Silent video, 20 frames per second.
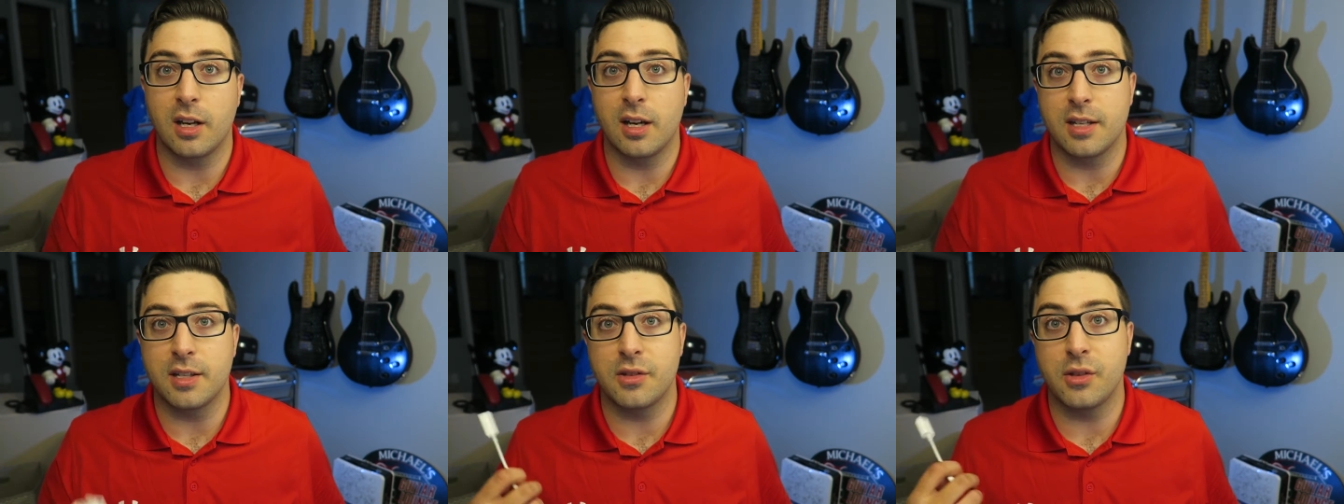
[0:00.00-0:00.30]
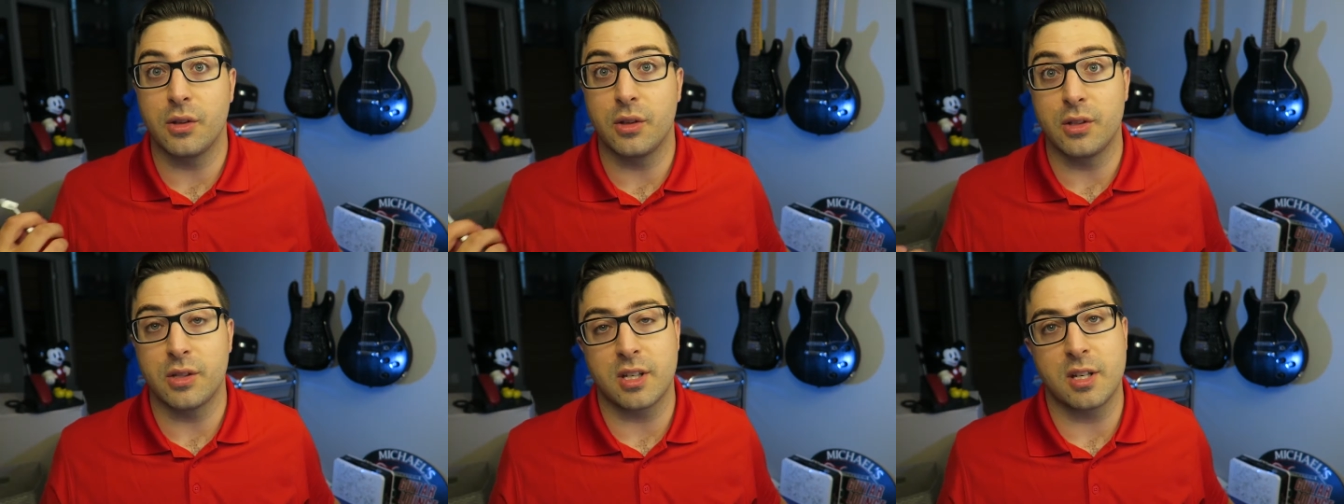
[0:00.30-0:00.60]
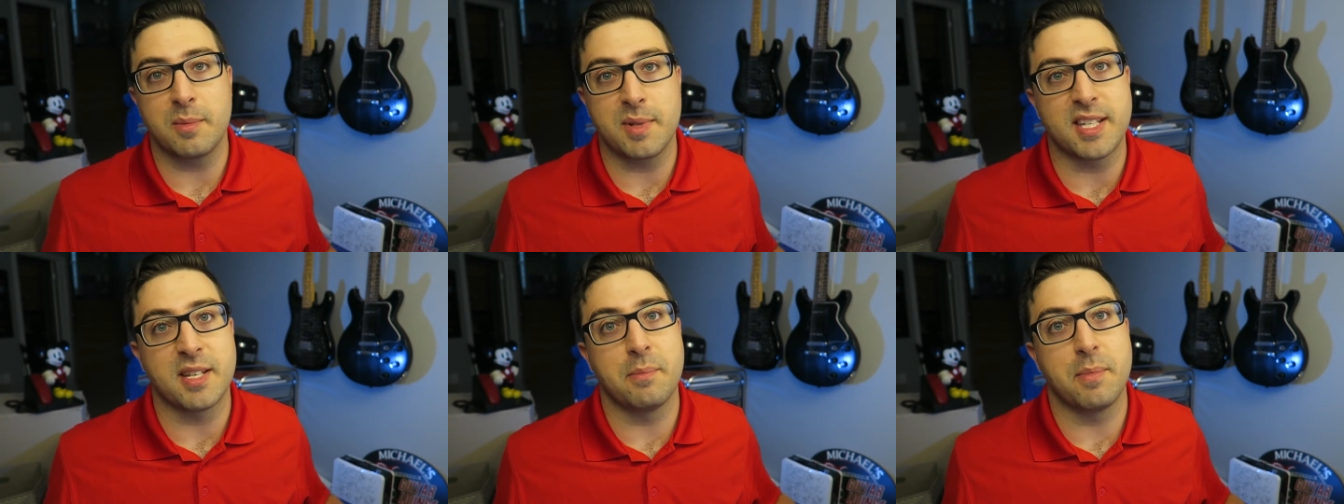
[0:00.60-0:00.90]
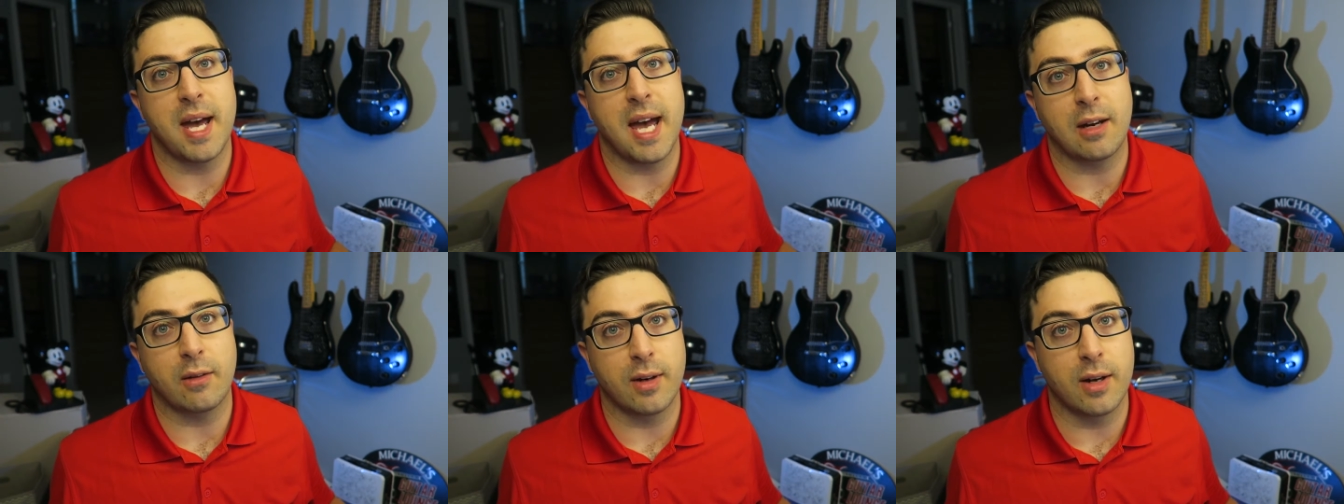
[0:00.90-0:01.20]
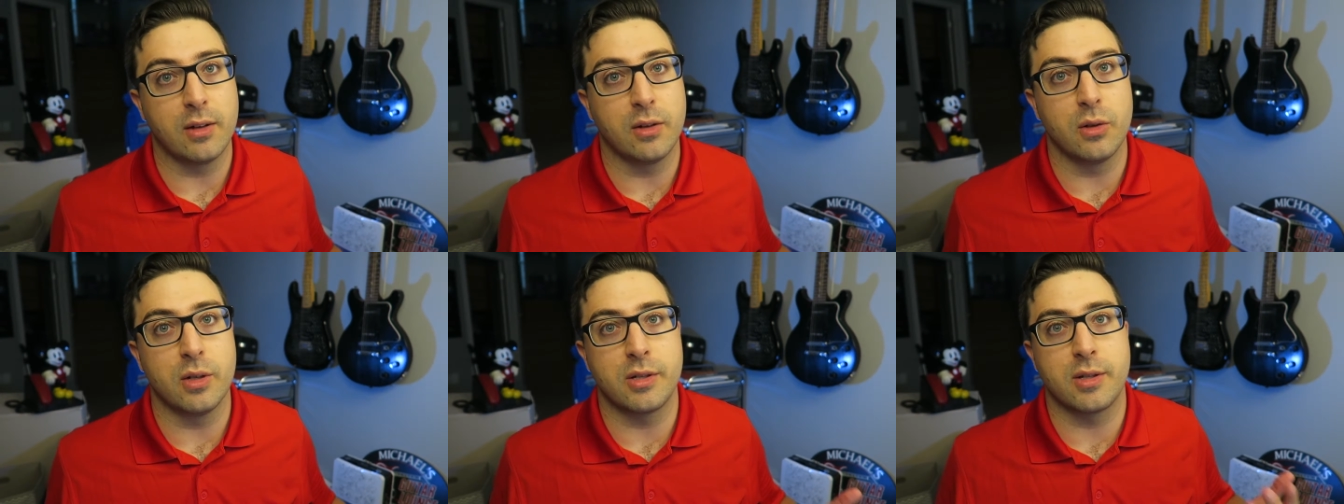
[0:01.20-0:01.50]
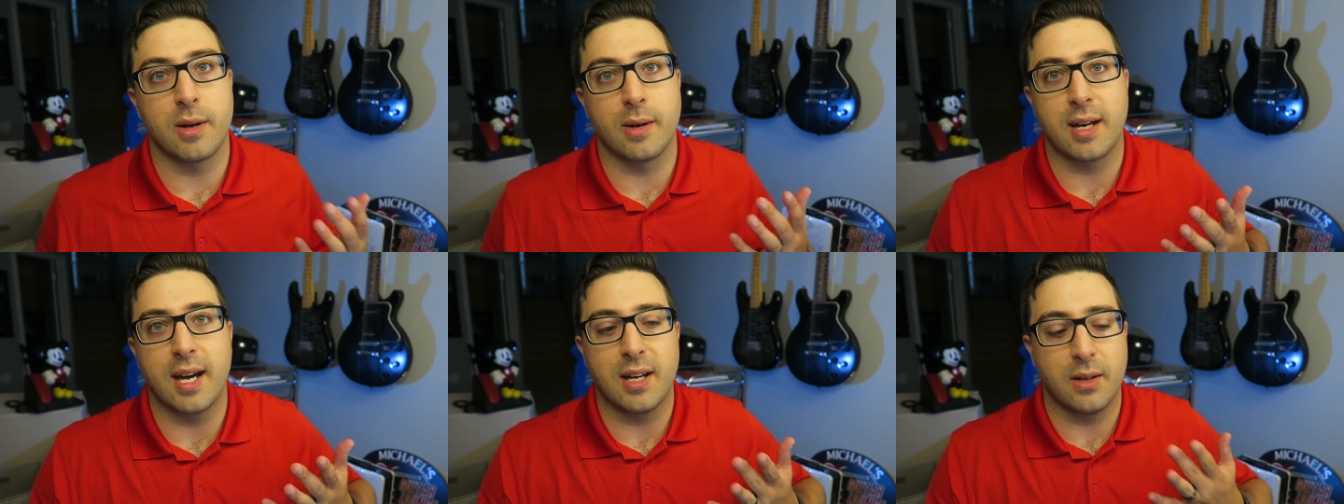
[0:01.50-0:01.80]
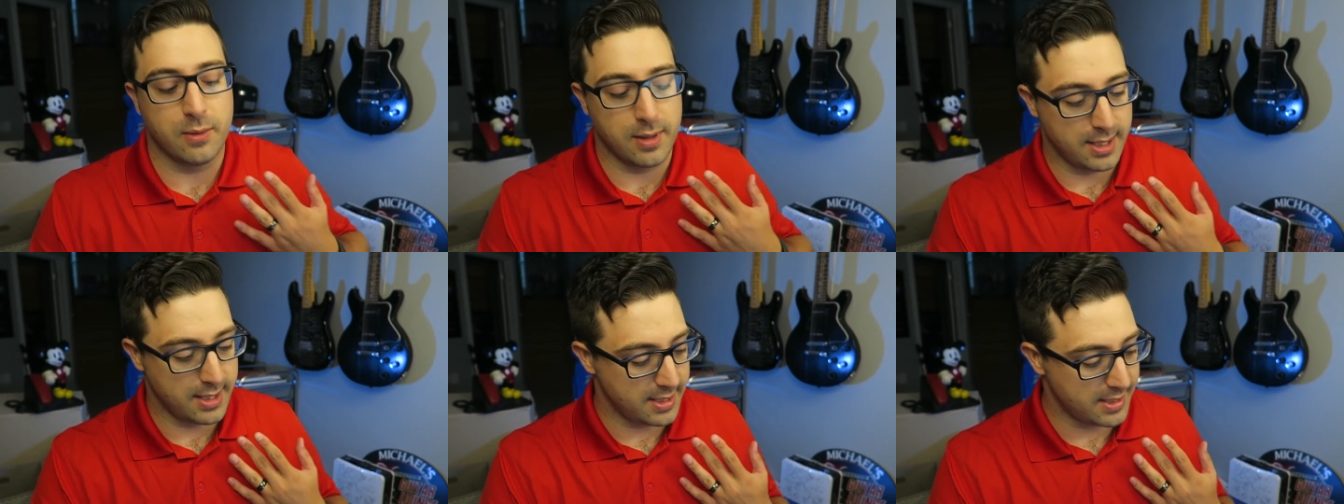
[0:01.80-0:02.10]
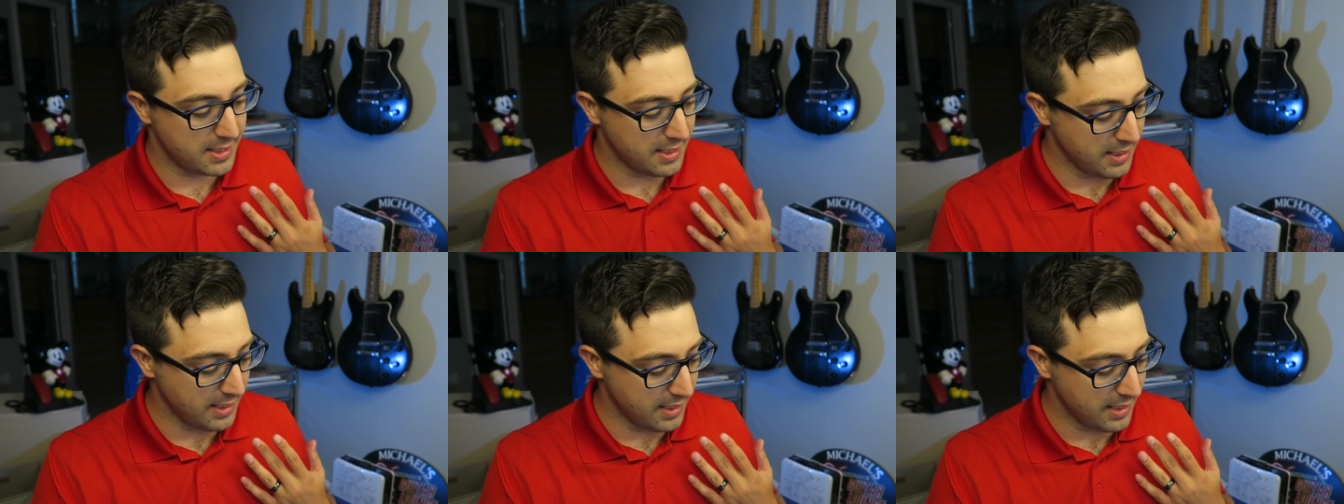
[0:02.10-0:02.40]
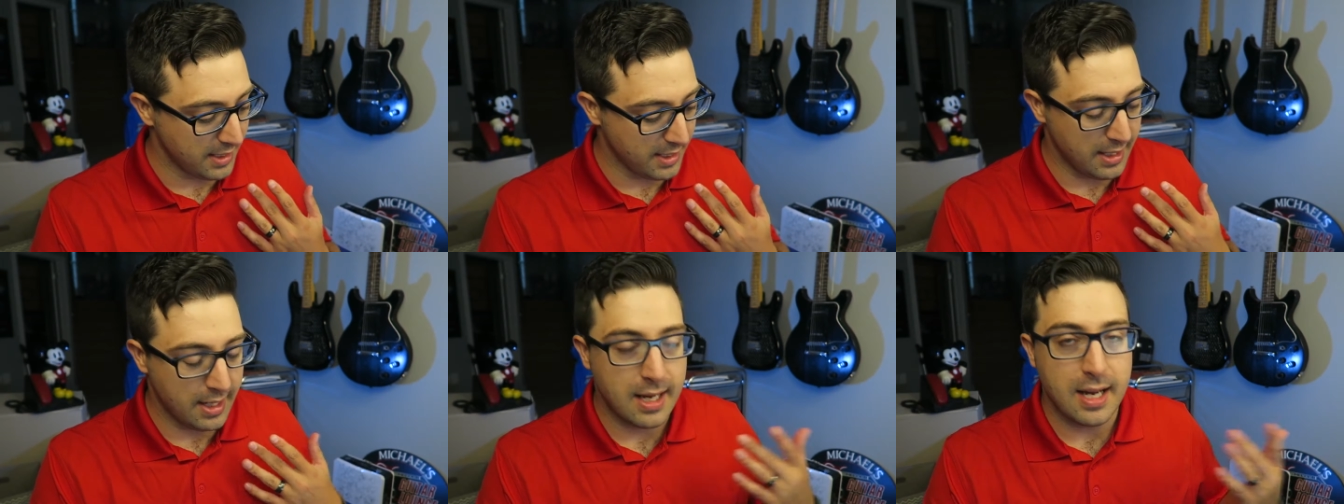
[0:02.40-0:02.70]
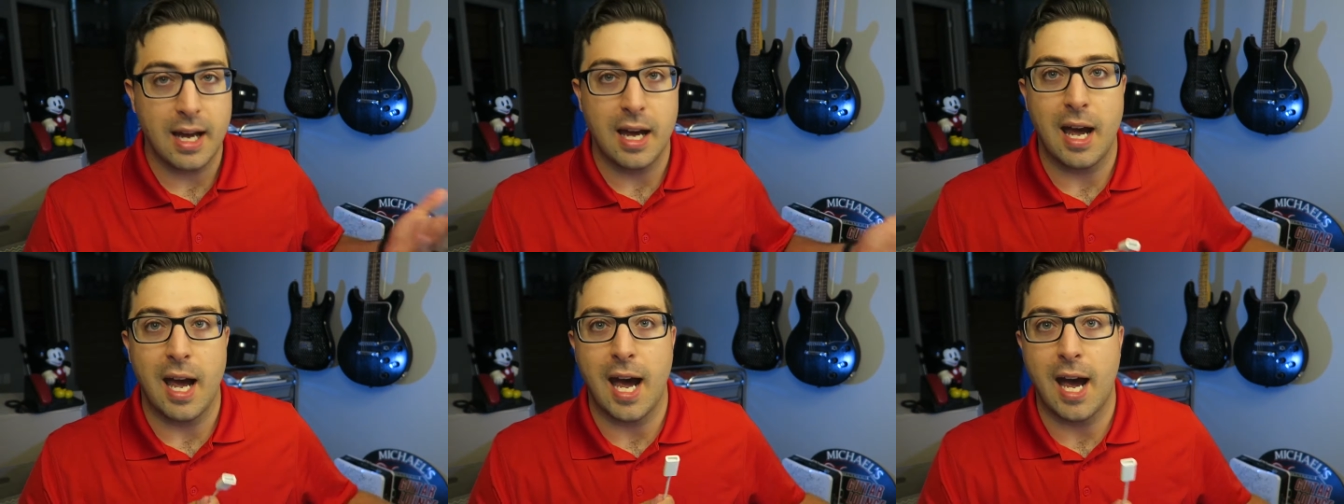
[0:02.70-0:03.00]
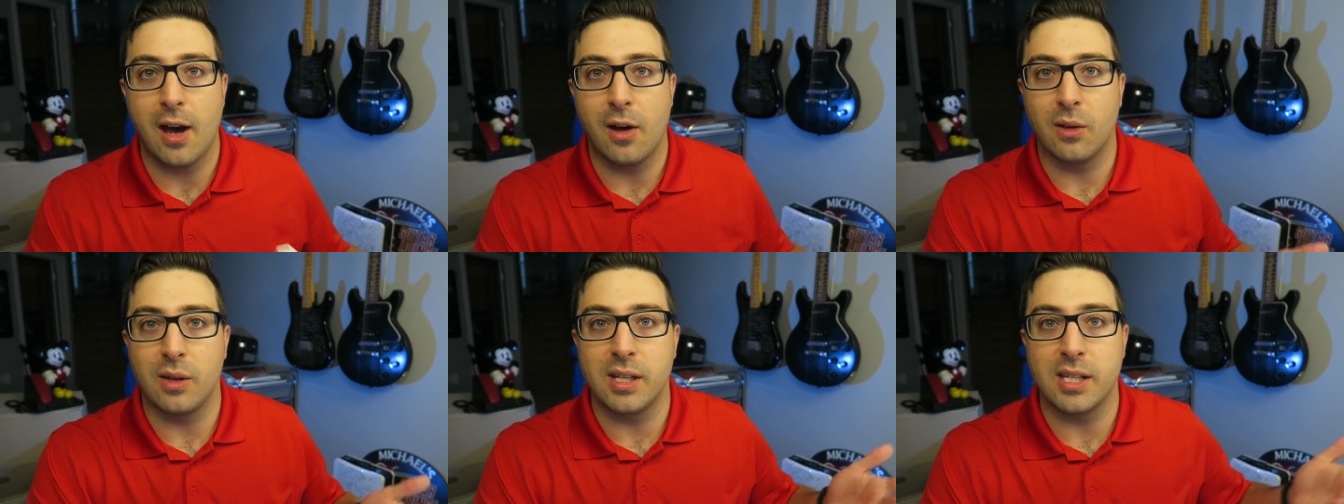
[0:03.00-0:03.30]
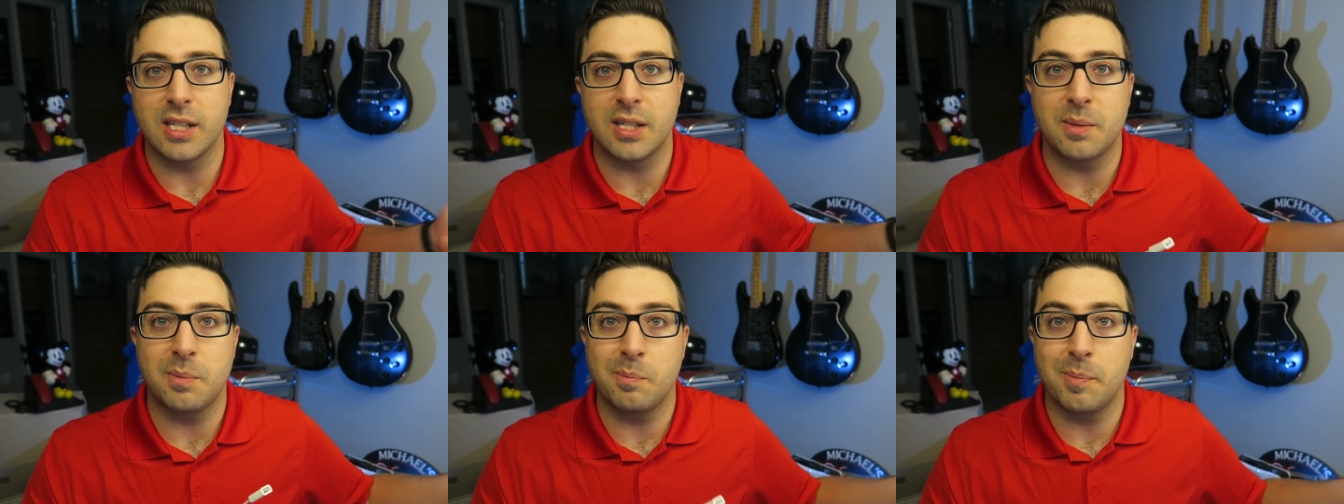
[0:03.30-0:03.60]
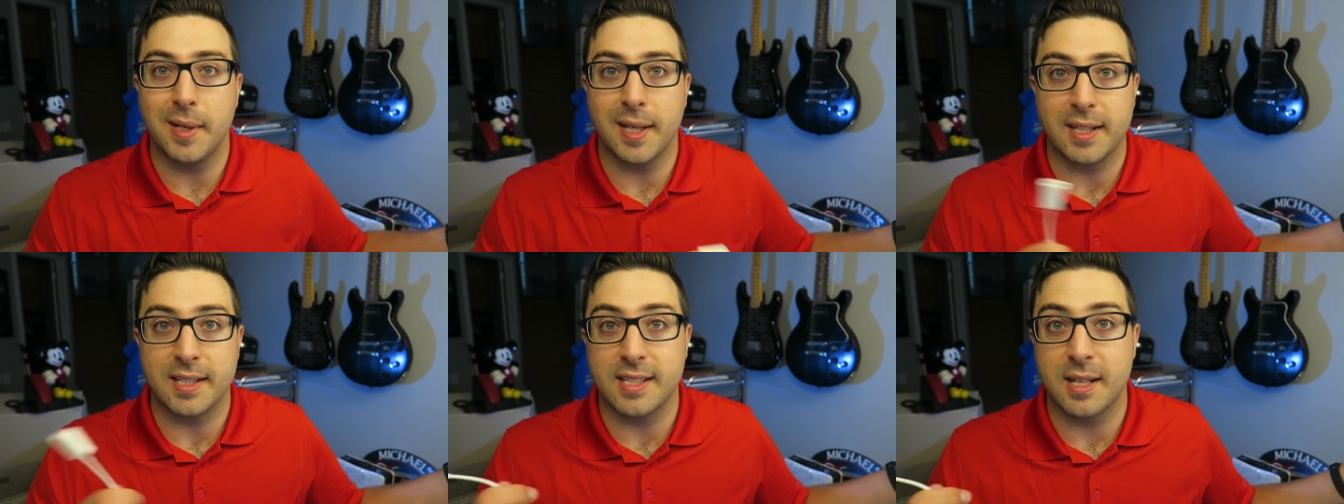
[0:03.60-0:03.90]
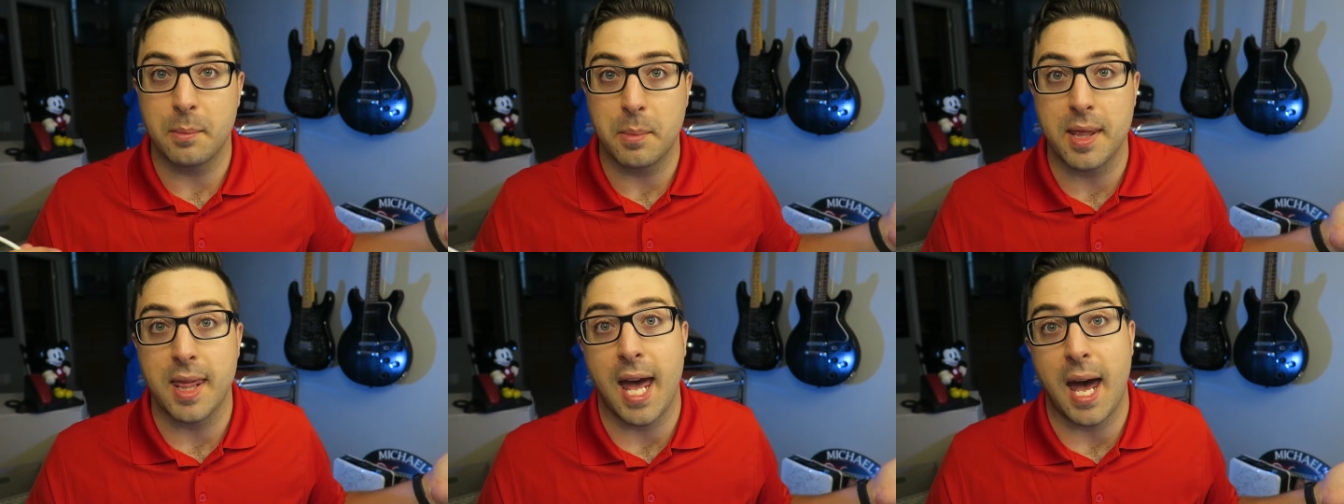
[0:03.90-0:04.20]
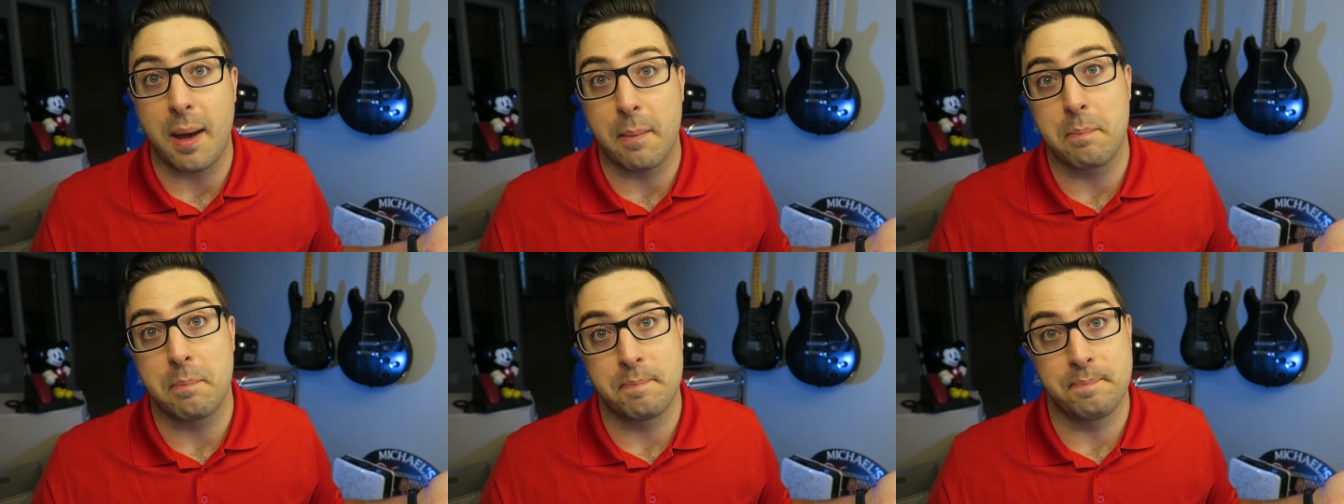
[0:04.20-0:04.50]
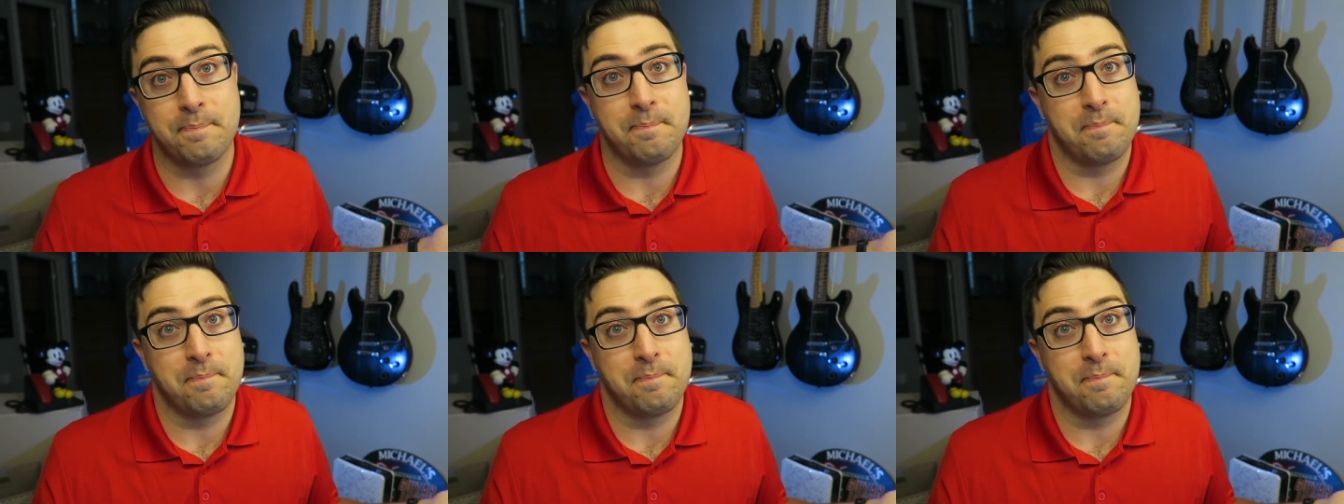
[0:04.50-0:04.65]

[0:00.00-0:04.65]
on so there's gonna be some background noise so I kinda wanted to see how this picks up that